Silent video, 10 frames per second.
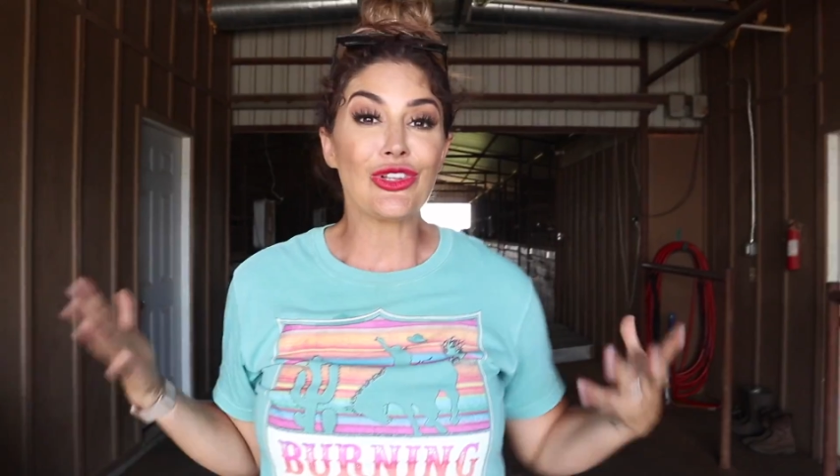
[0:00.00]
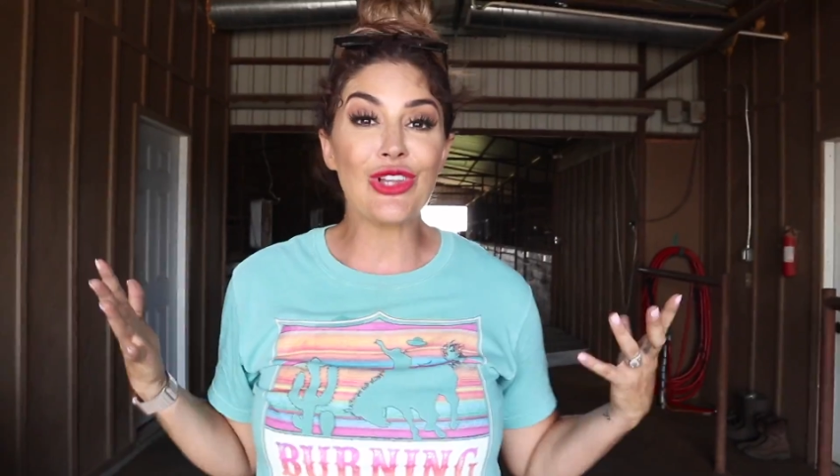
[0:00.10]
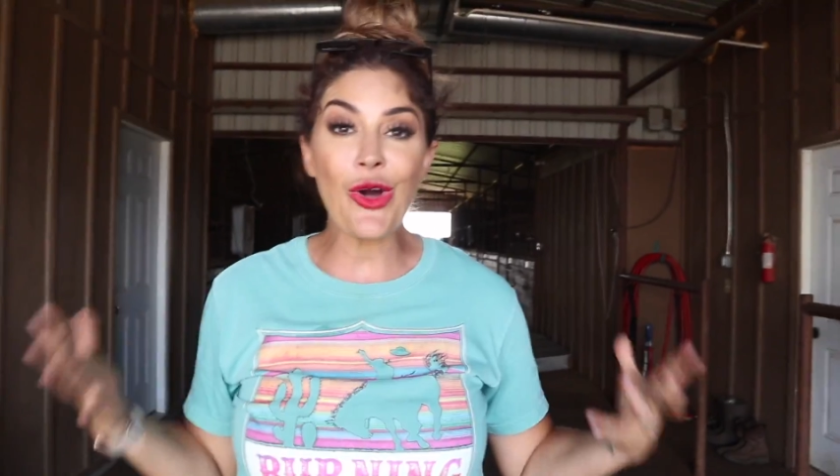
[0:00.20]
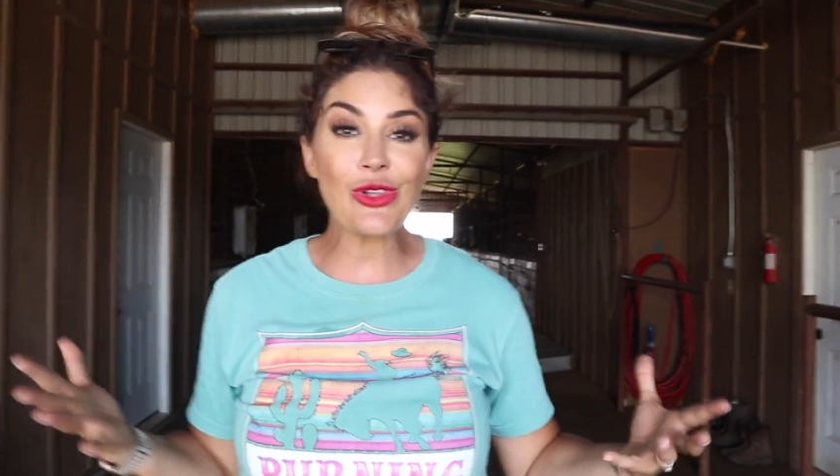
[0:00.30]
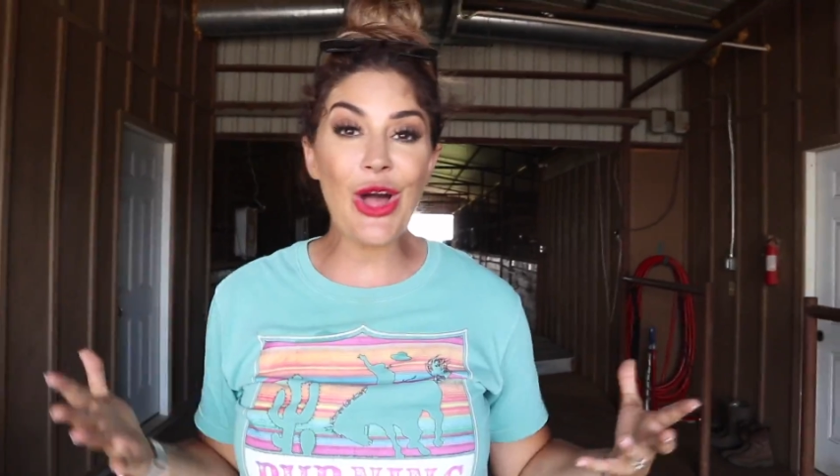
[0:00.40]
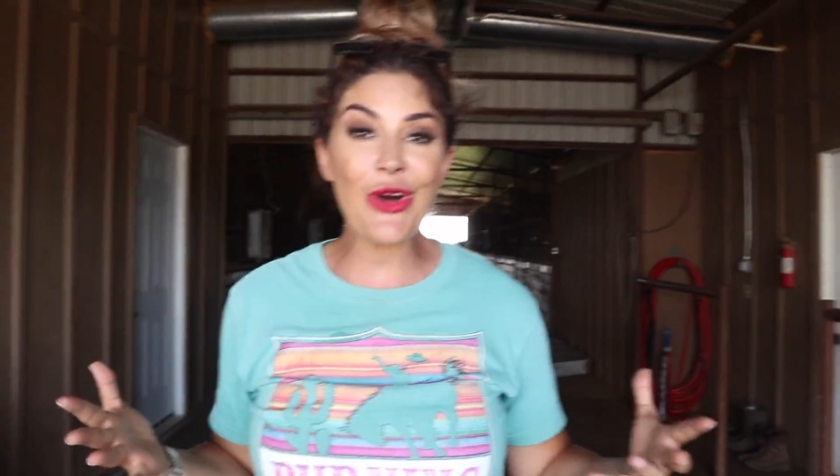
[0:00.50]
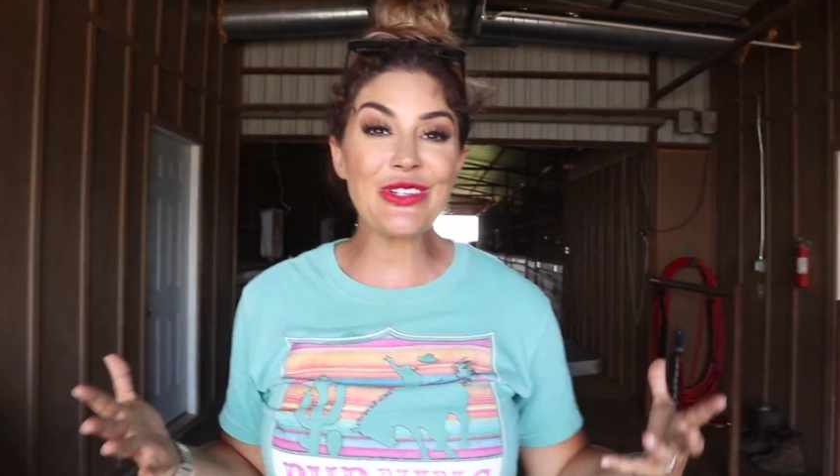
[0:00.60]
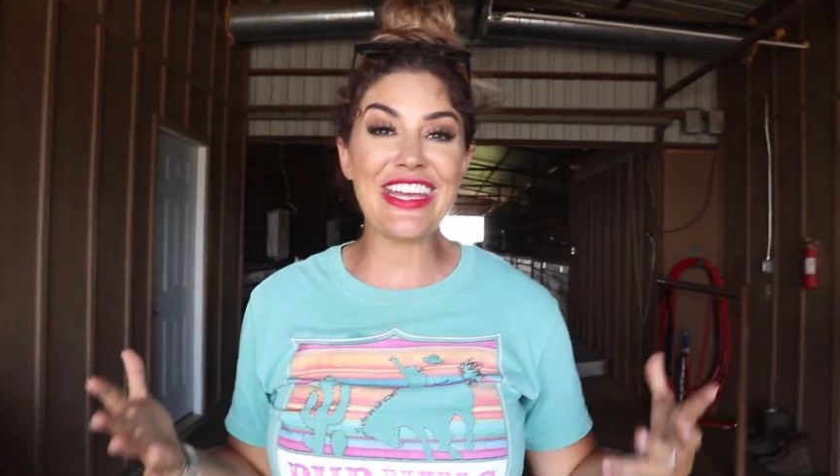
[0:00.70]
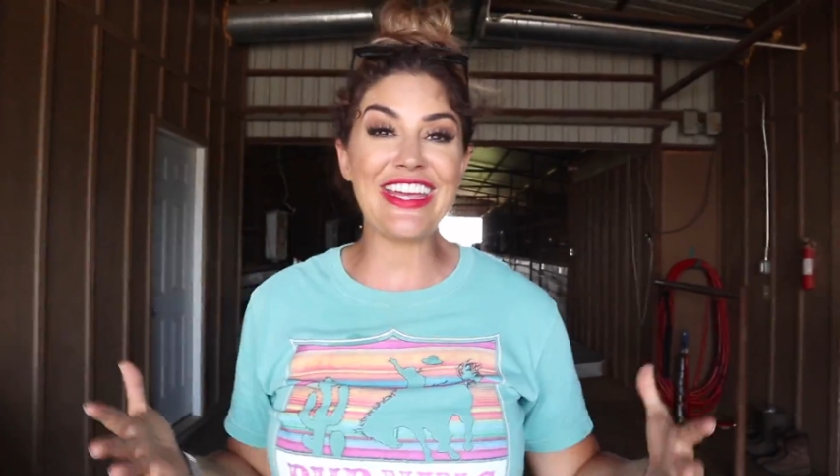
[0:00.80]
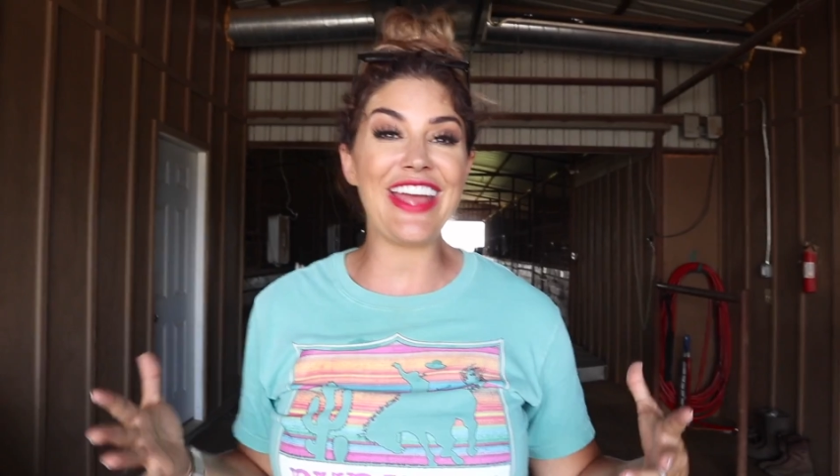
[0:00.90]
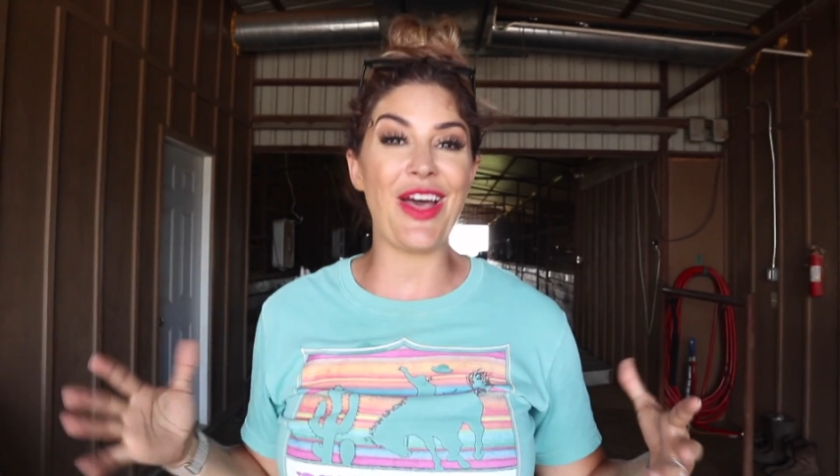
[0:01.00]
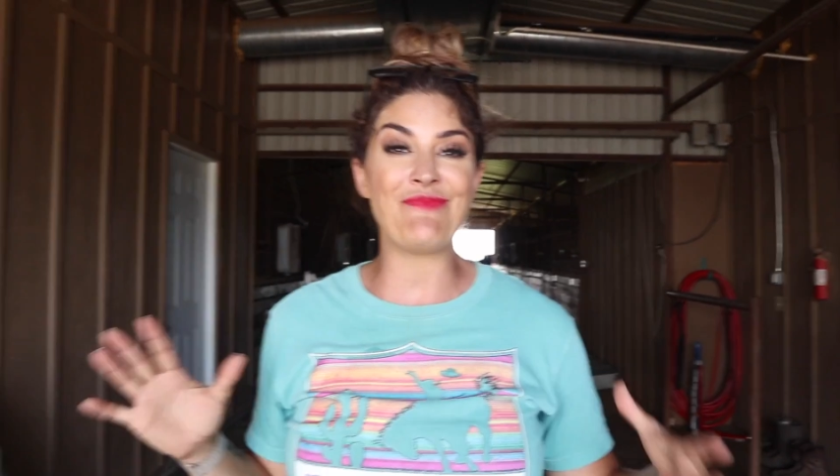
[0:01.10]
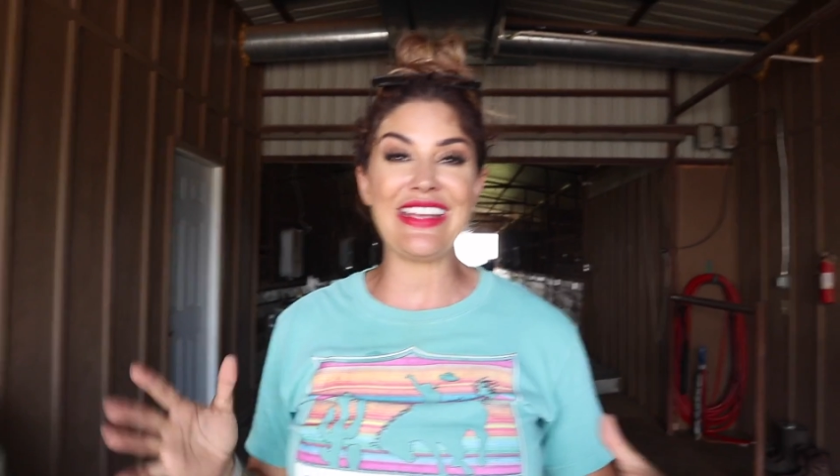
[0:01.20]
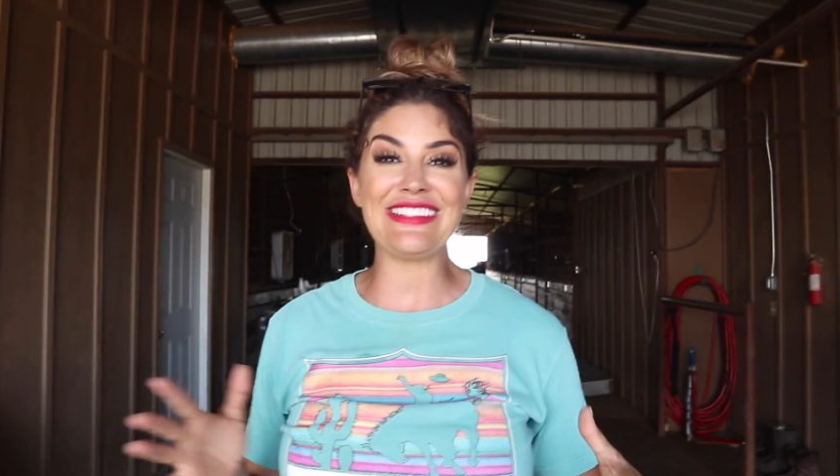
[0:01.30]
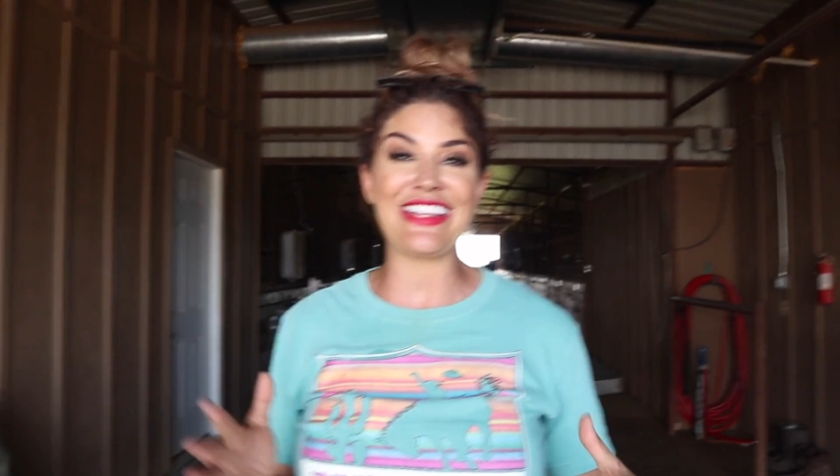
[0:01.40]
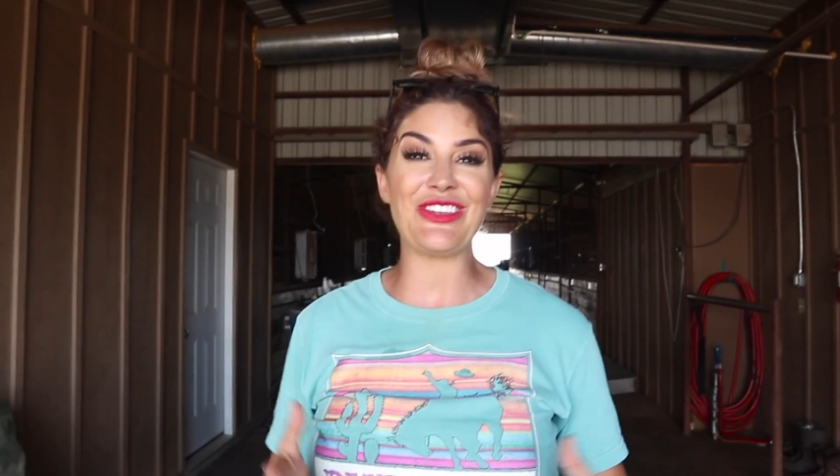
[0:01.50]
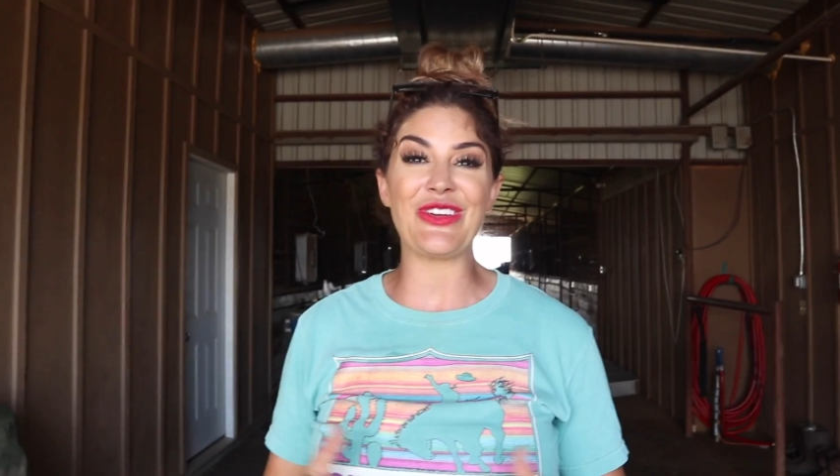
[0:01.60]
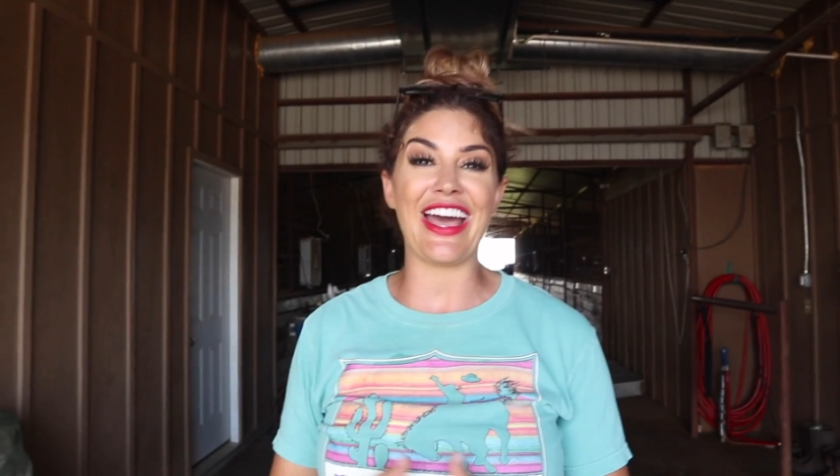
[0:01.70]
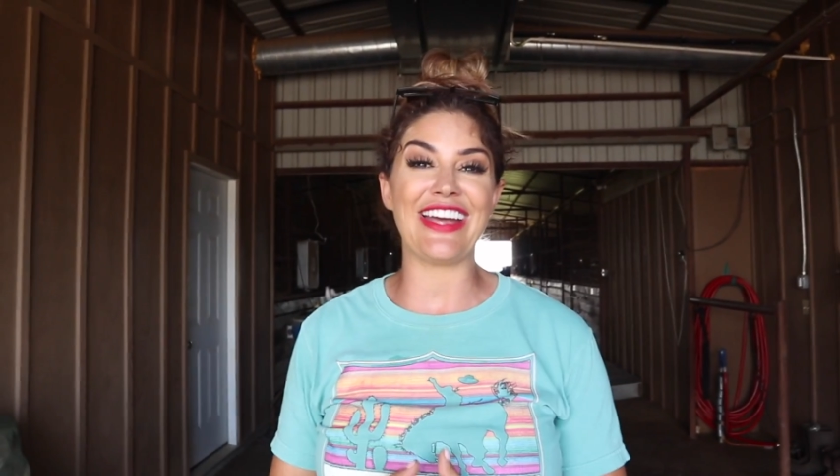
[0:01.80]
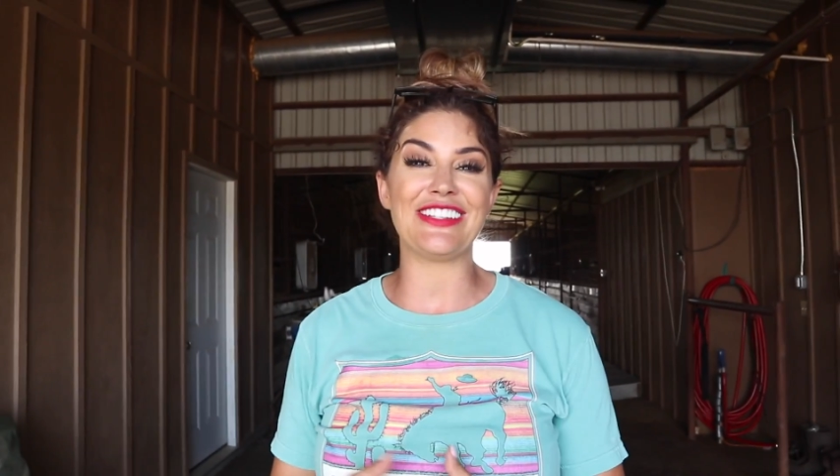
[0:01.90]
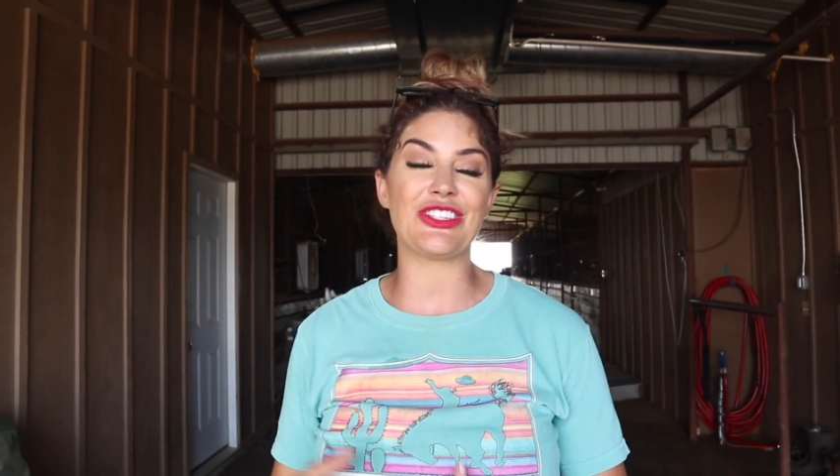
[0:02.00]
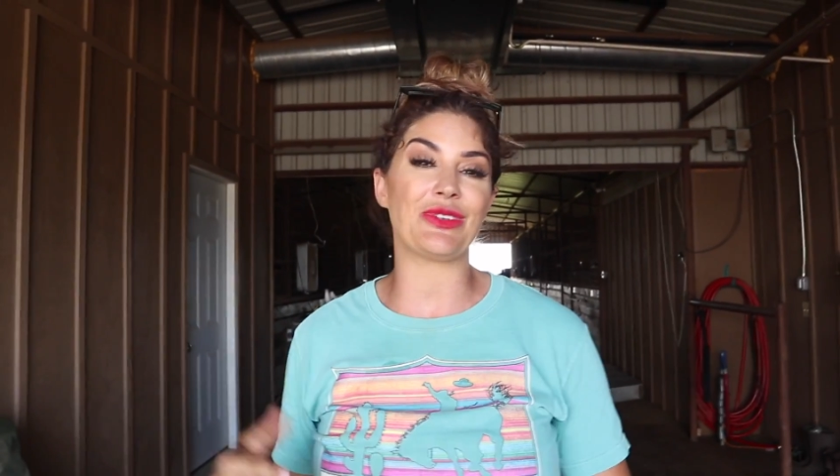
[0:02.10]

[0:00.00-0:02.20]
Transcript: Lolo did amazing, you guys.